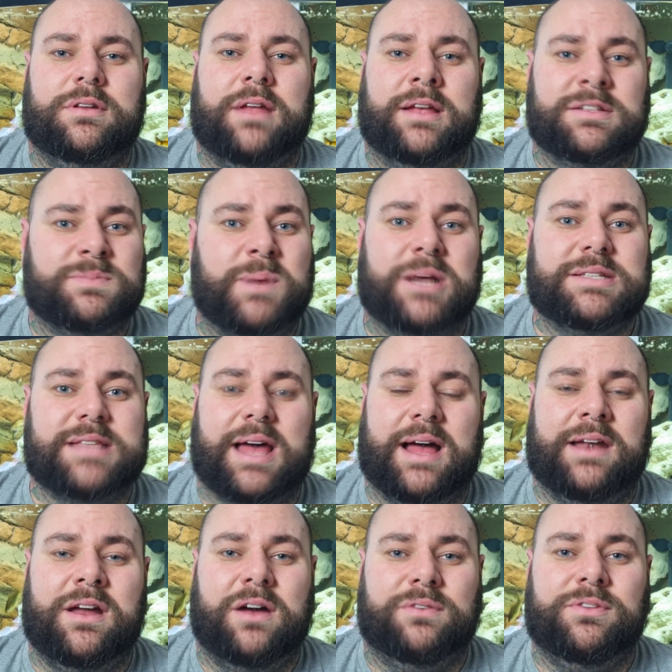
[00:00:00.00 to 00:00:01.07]
express
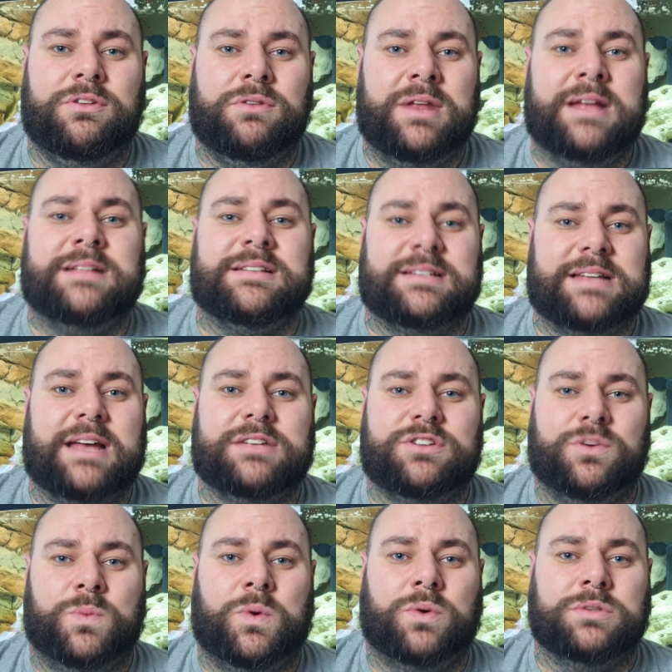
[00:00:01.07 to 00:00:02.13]
that enough. You need to test
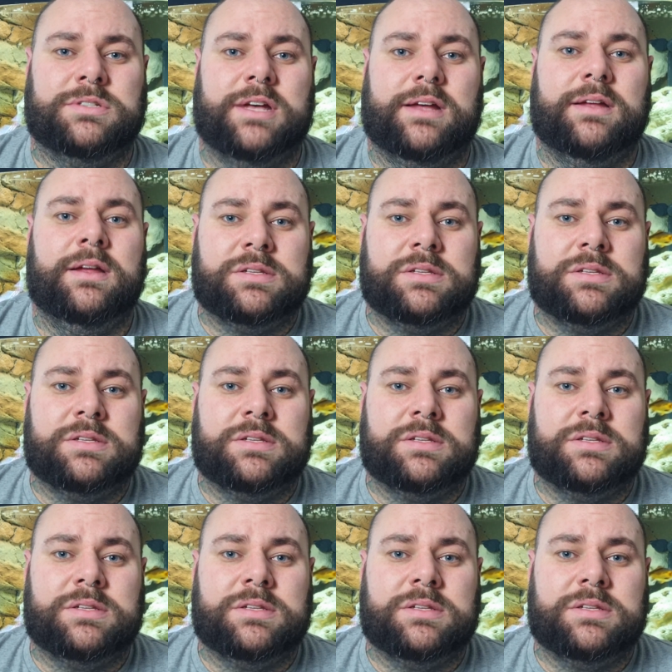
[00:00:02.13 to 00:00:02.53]
your water.